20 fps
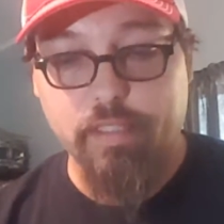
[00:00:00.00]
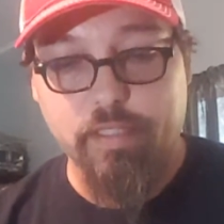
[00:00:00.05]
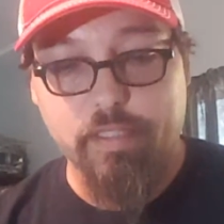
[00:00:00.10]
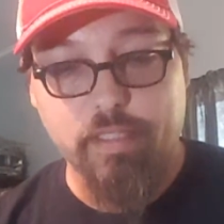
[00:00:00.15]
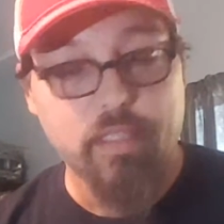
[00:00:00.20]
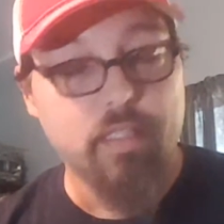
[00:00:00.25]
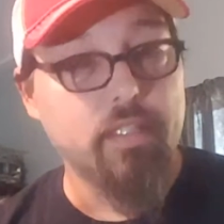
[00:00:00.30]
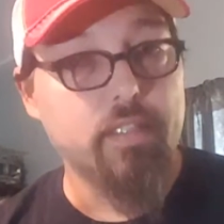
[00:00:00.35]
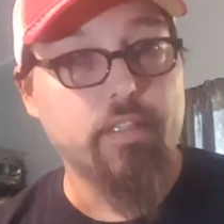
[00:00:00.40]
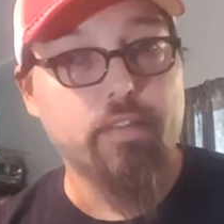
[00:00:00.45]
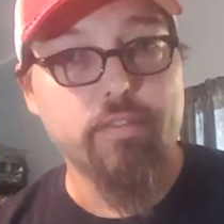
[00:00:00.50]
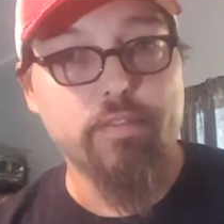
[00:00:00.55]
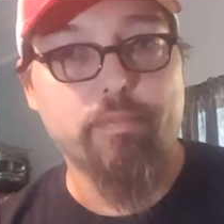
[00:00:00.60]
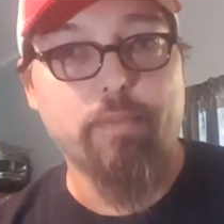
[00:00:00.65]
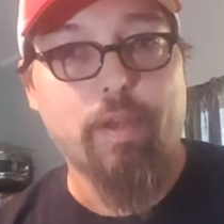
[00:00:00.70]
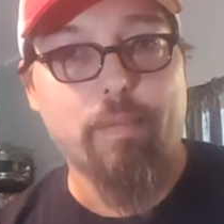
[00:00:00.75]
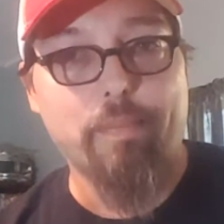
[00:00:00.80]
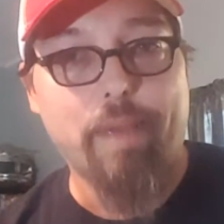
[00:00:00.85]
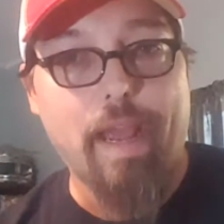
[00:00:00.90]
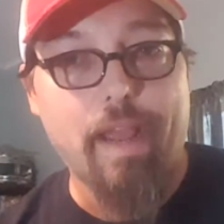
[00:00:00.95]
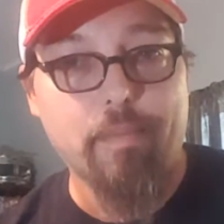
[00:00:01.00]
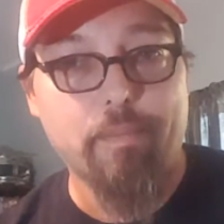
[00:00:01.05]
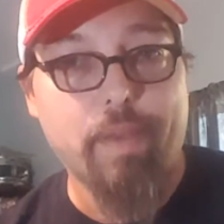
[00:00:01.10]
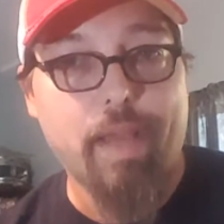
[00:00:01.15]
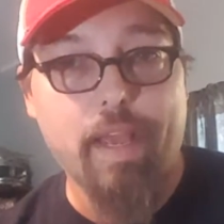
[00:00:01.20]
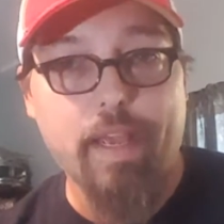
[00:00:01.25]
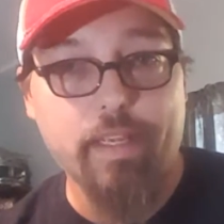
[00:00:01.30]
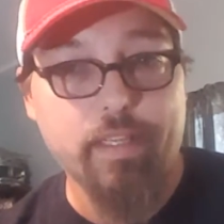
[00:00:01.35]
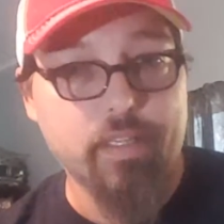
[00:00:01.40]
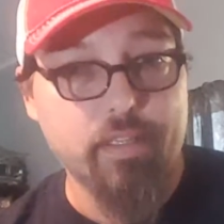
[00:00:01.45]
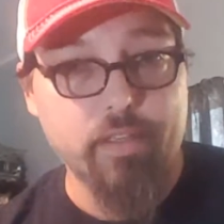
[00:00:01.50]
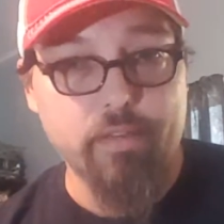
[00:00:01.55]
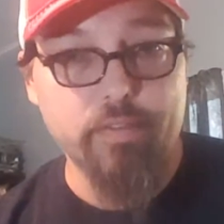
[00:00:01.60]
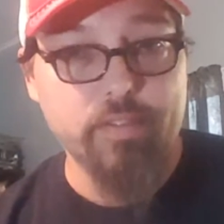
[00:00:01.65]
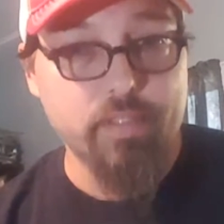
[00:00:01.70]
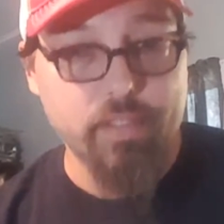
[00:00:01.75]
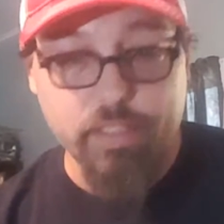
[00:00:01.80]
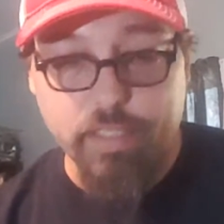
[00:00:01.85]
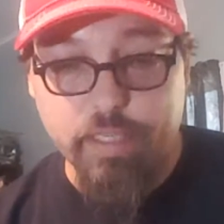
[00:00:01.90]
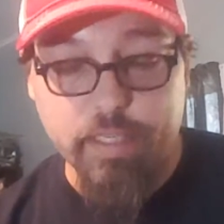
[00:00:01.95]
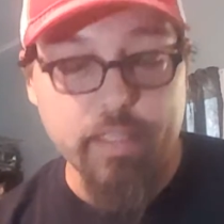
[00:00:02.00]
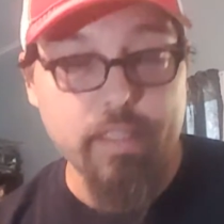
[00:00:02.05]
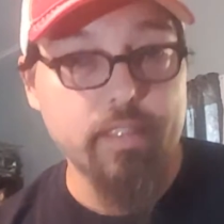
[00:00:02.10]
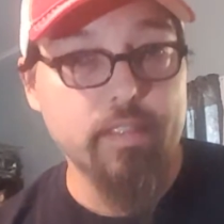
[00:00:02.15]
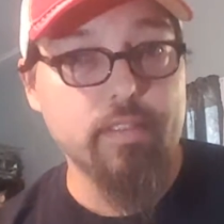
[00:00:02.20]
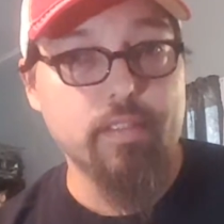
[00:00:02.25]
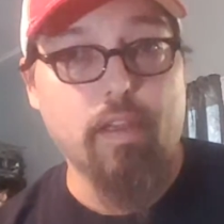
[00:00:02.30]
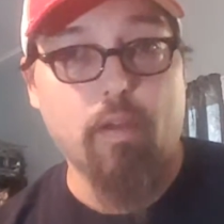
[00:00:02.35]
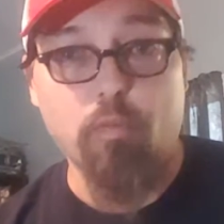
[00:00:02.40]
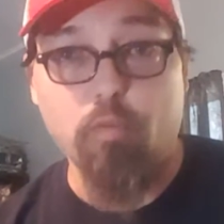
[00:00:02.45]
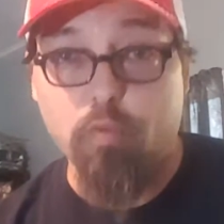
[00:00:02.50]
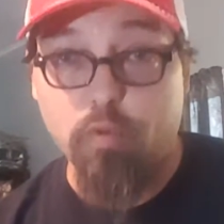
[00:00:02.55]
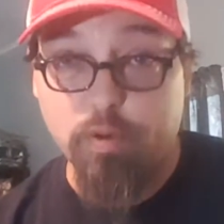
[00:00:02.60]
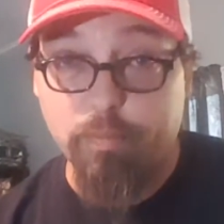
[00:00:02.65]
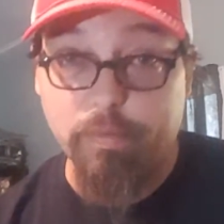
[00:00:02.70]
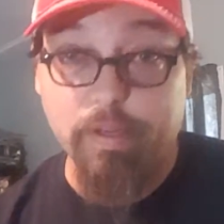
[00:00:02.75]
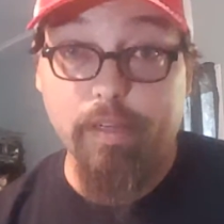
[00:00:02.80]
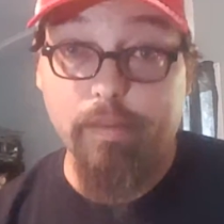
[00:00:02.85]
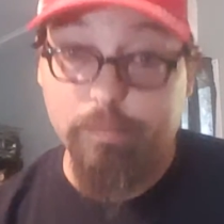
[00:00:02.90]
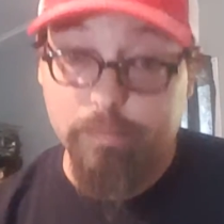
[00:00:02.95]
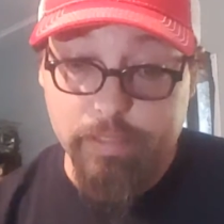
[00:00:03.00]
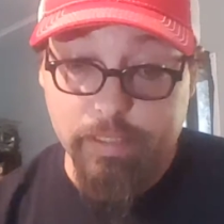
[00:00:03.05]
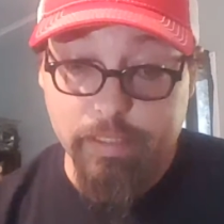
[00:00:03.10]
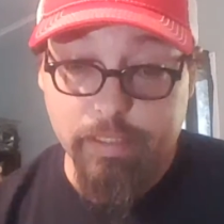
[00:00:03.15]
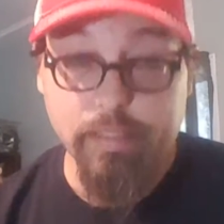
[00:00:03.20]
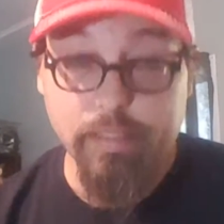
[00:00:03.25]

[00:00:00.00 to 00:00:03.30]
It goes in my backpack. It goes to gigs. I warm up.